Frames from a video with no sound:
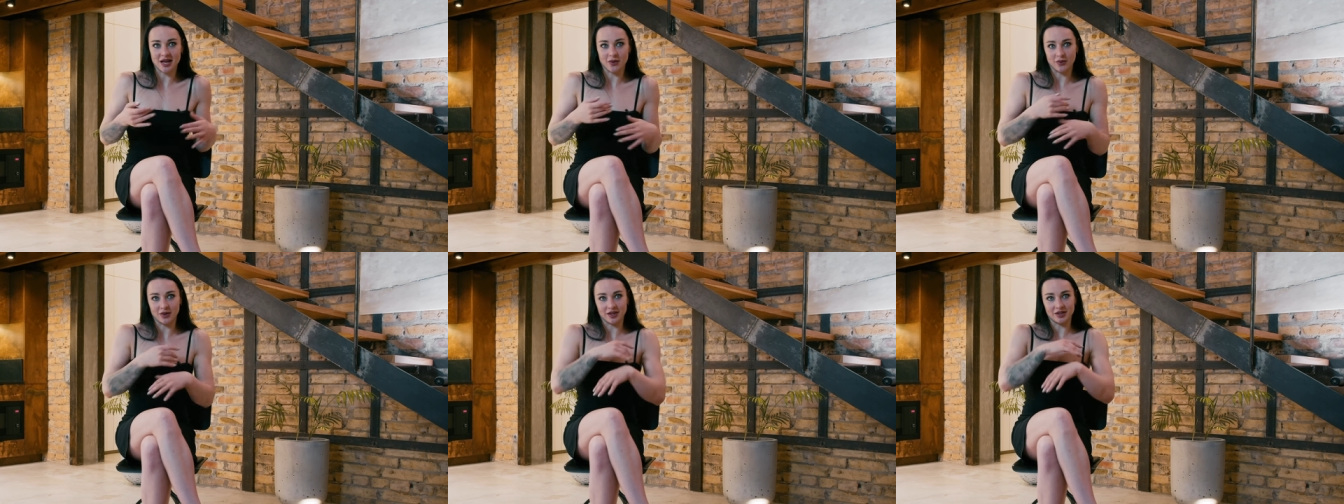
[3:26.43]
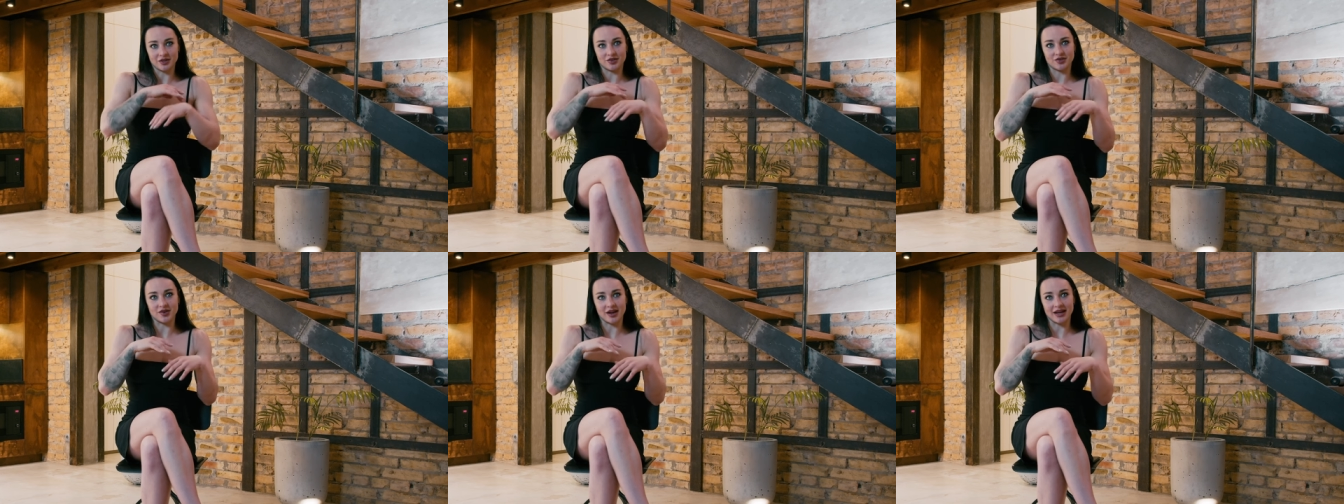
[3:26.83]
I wanted
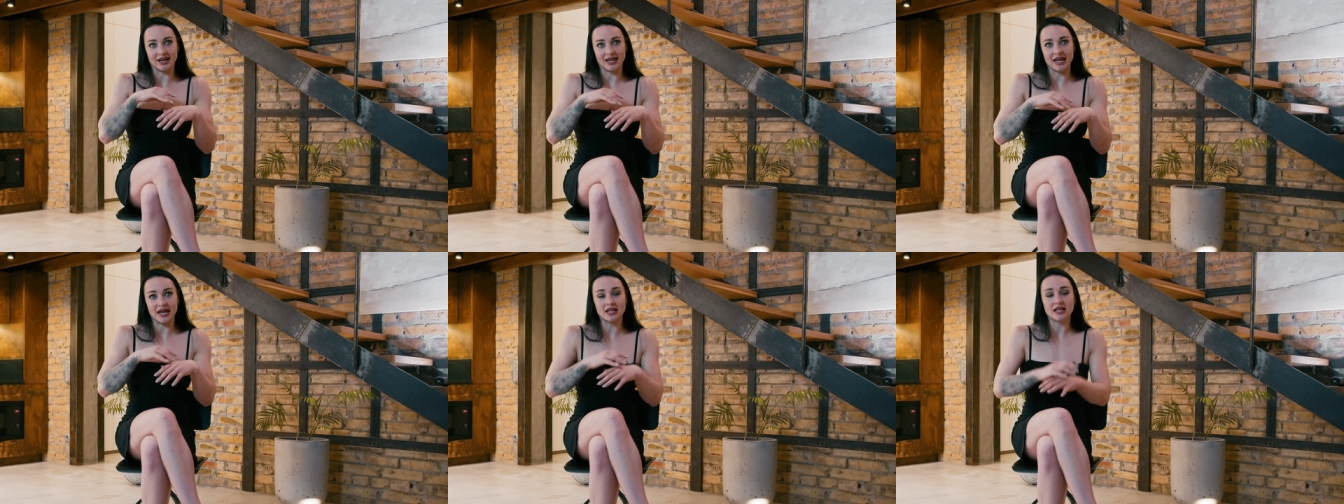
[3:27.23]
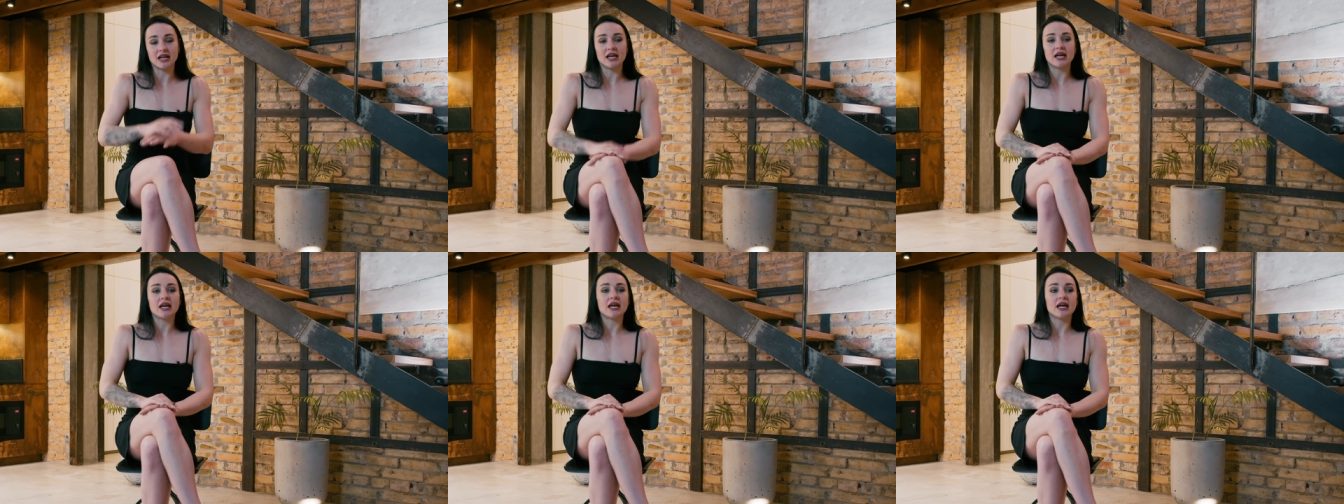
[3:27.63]
to try it again,
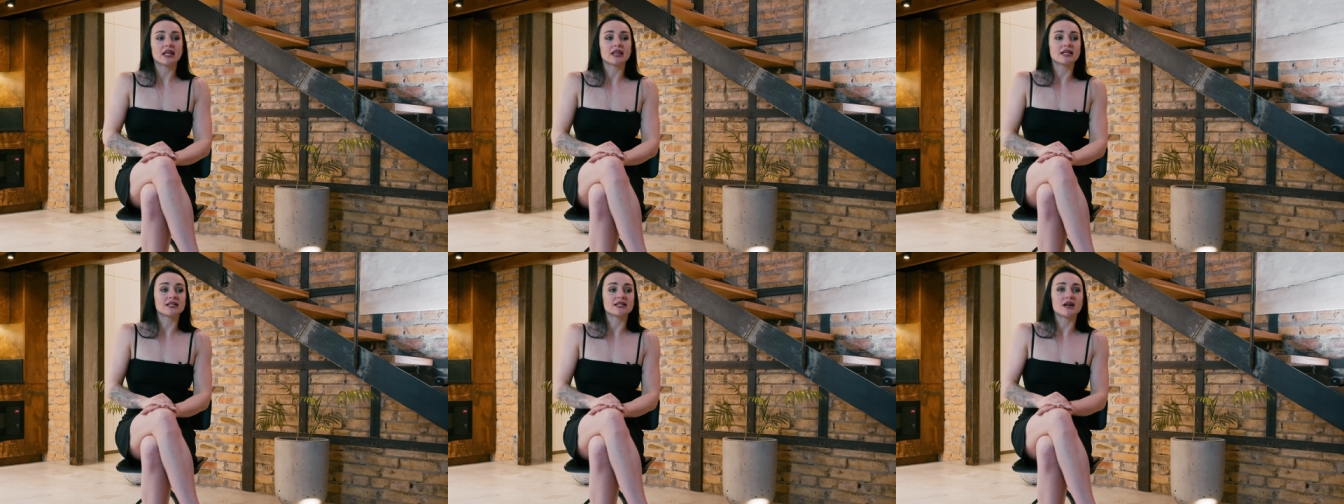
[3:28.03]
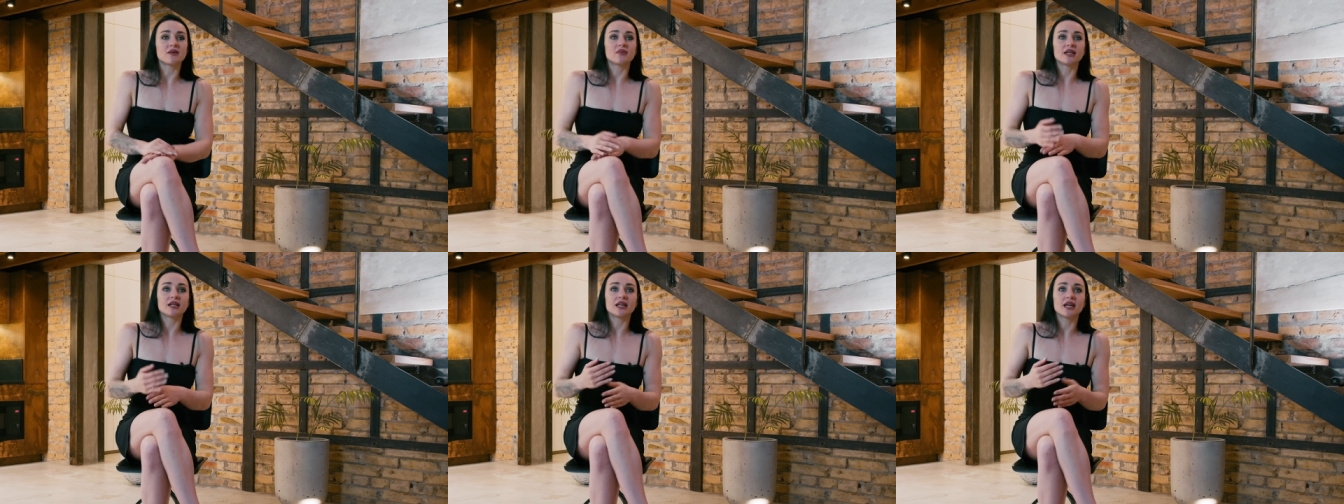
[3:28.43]
and then
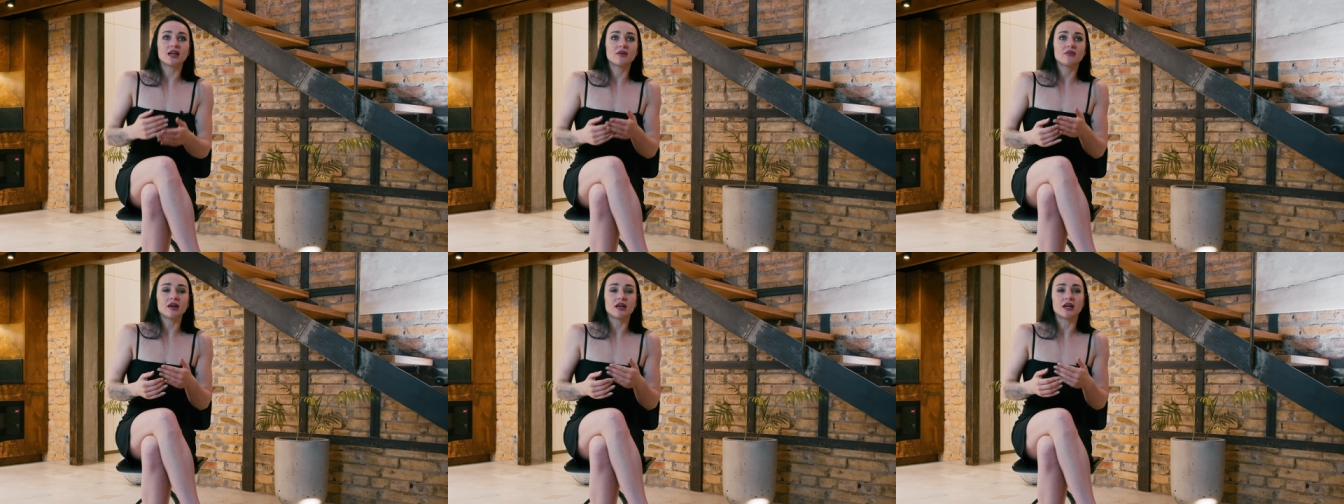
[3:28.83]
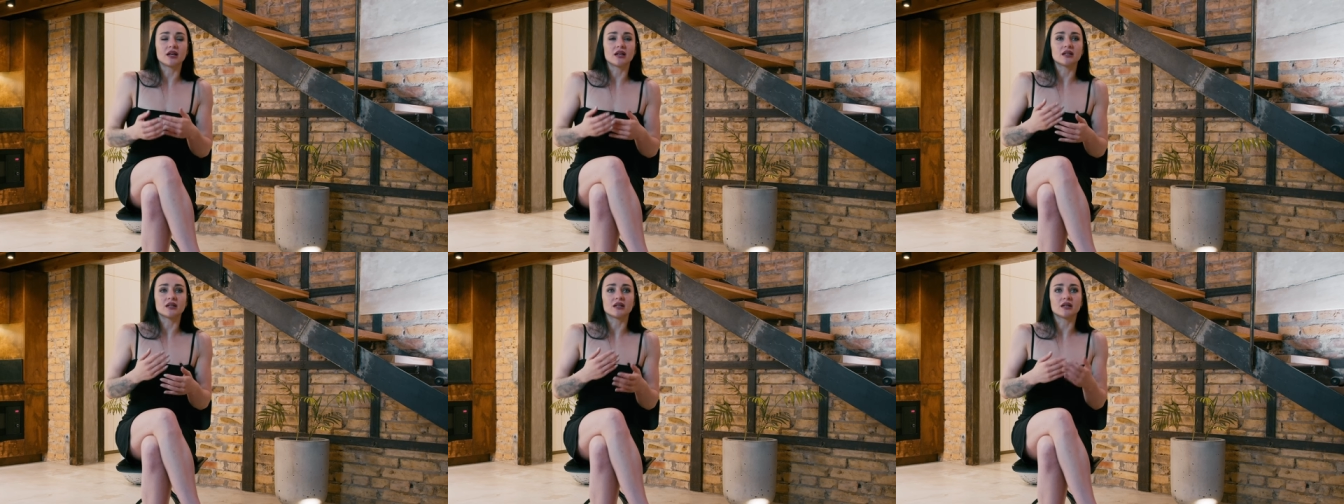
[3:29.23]
somebody came
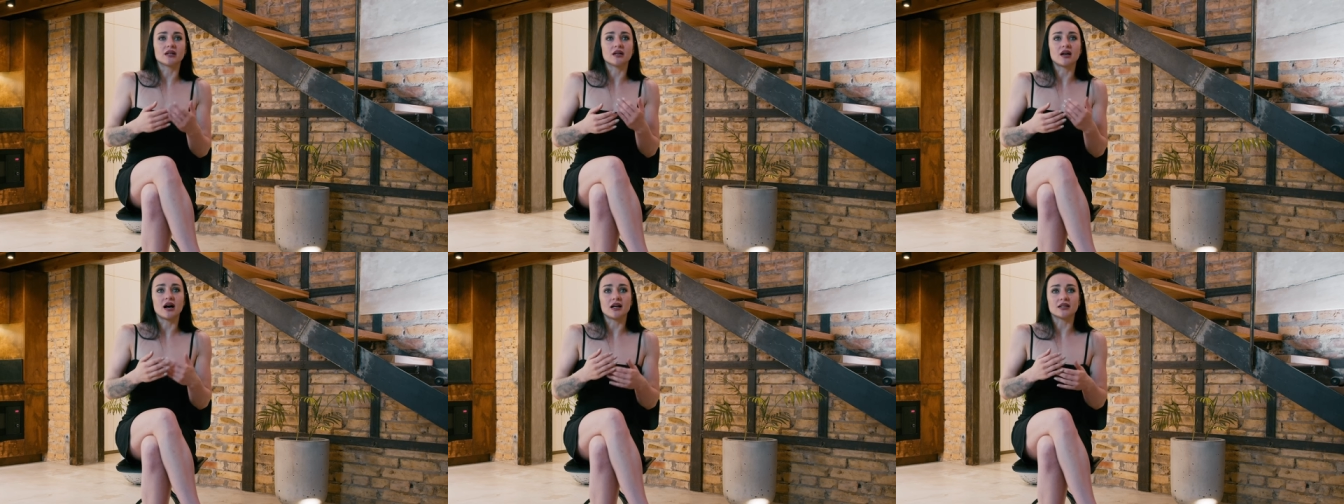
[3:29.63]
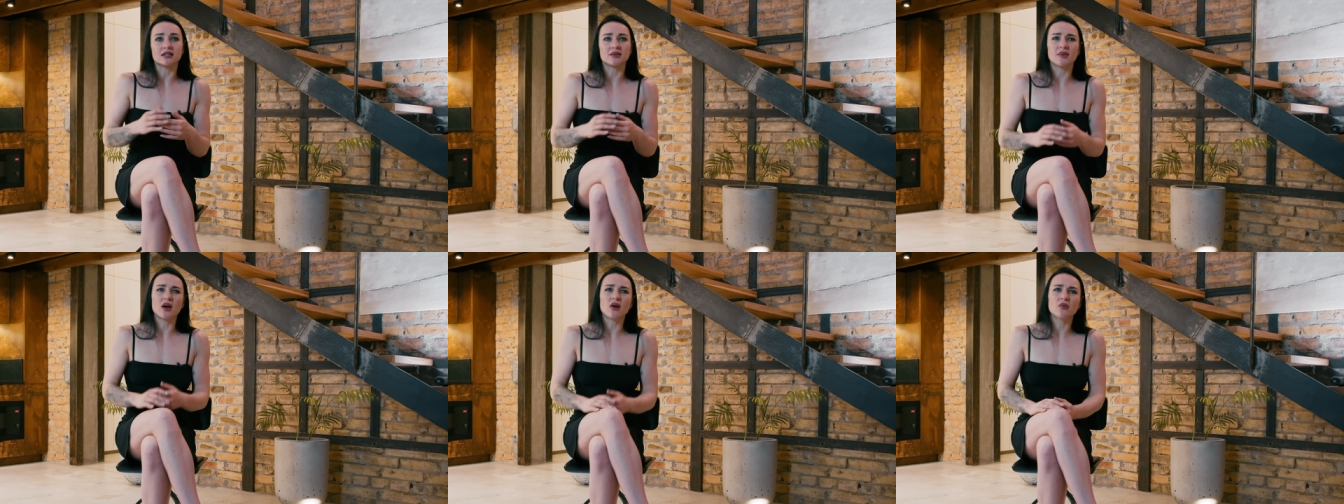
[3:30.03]
and asked me,